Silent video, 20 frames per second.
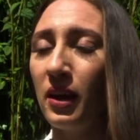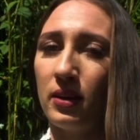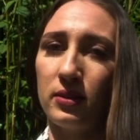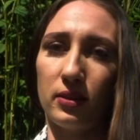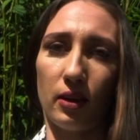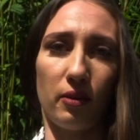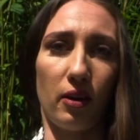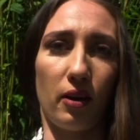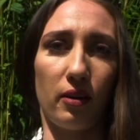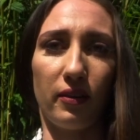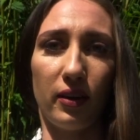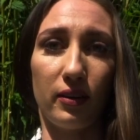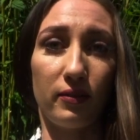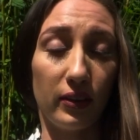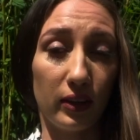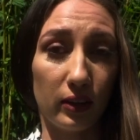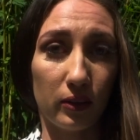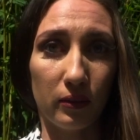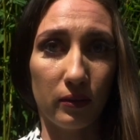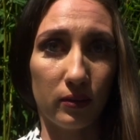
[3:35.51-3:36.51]
Don't know if I'd
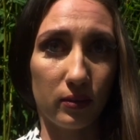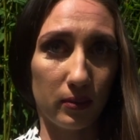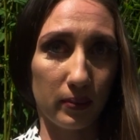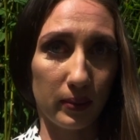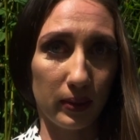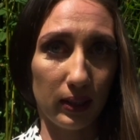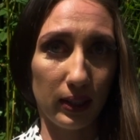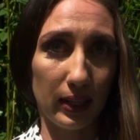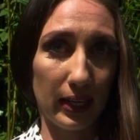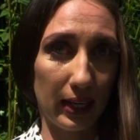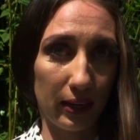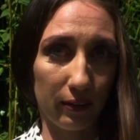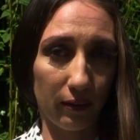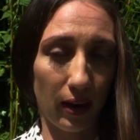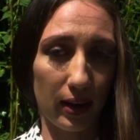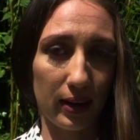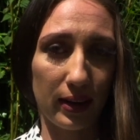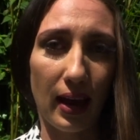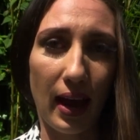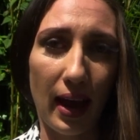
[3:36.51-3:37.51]
feel comfortable in it
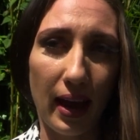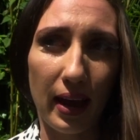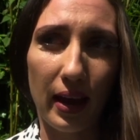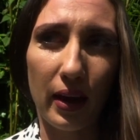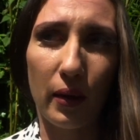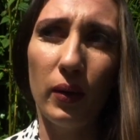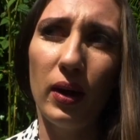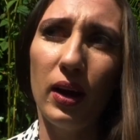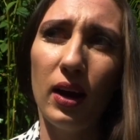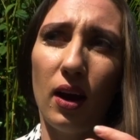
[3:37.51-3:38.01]
right now.